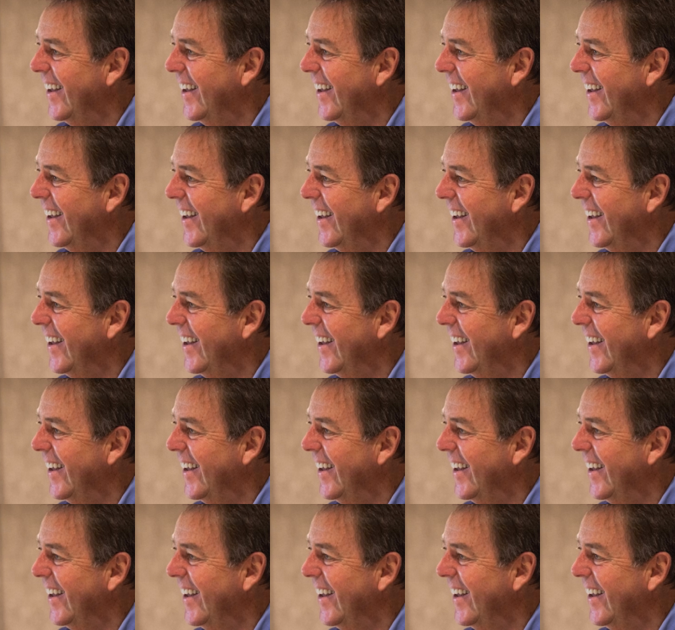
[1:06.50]

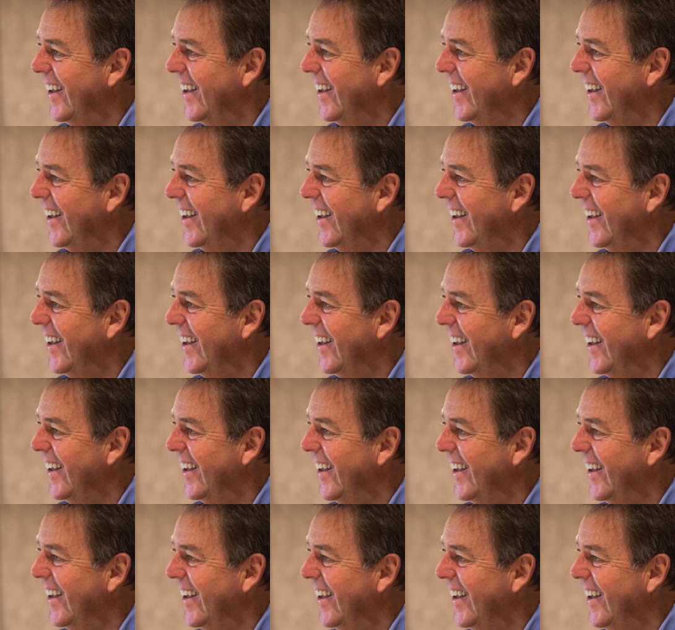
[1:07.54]

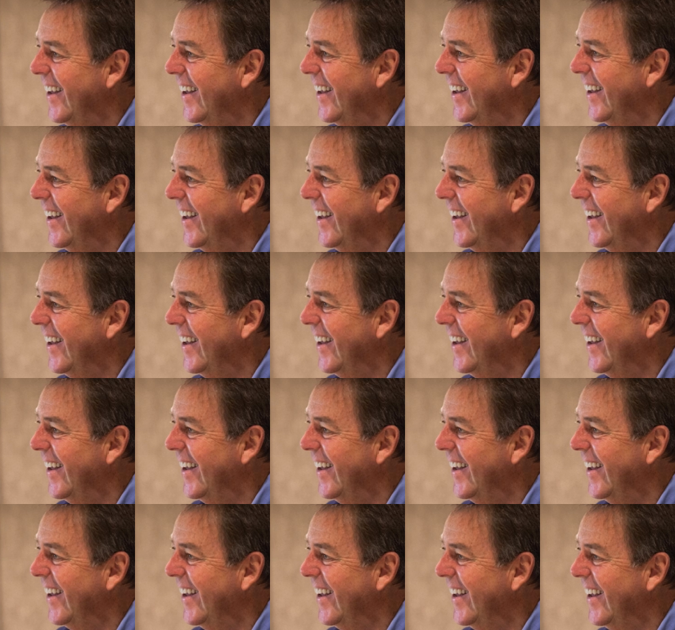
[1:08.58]

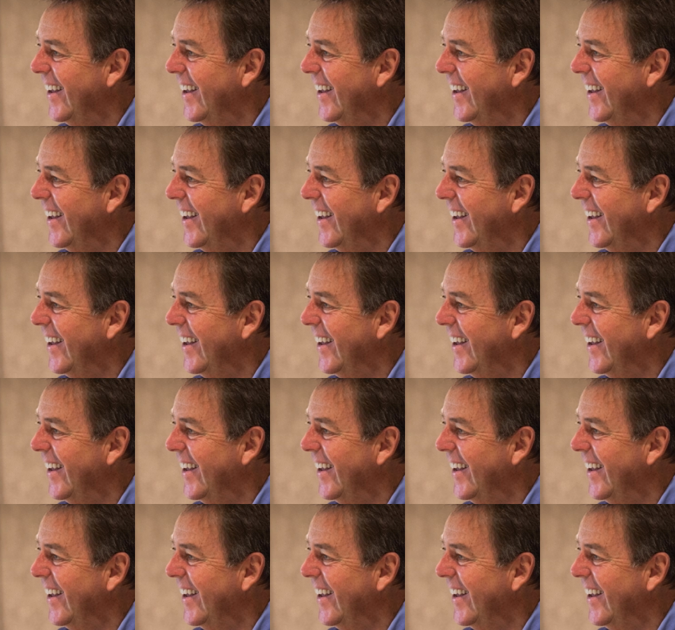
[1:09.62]
[no speech]